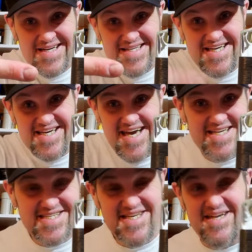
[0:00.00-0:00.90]
Decant
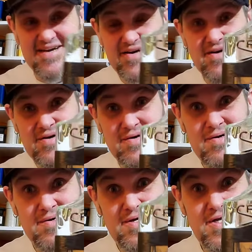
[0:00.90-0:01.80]
City.
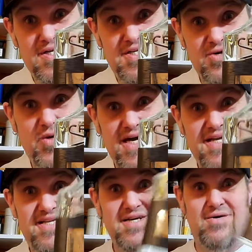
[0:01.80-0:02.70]
Do what you
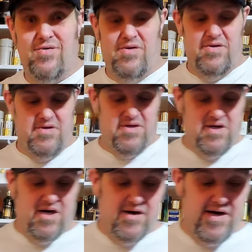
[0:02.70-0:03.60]
do.
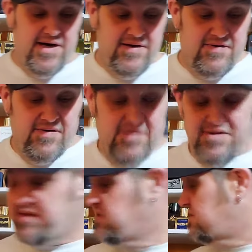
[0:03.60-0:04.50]
Alright.
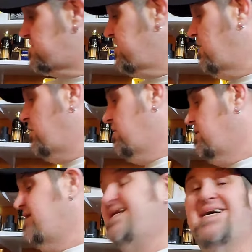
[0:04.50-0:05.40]
So,
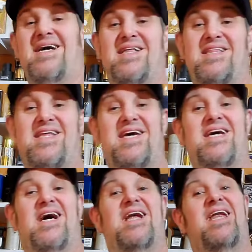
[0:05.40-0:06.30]

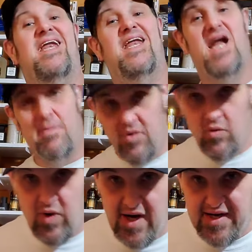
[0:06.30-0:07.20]
the number
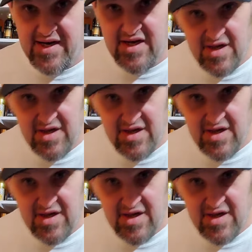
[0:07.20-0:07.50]
one